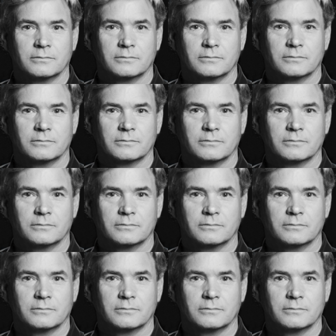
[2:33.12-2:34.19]

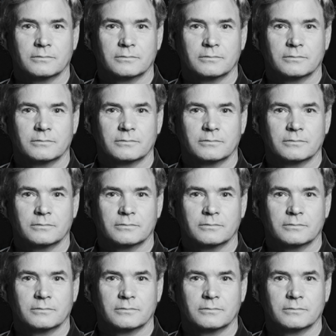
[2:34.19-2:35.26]

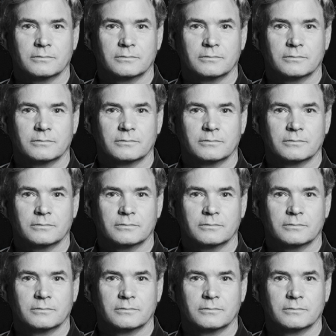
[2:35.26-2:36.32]

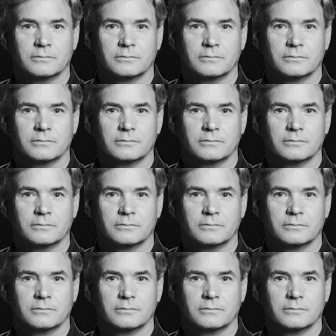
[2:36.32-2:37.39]

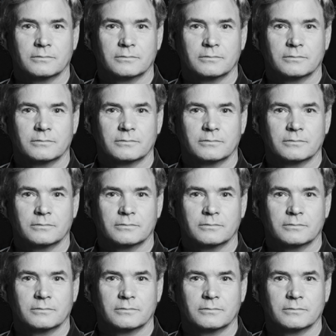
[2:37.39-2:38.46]

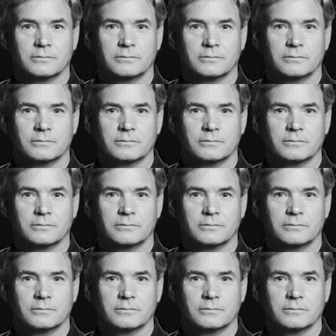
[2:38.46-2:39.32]
(no lip movement)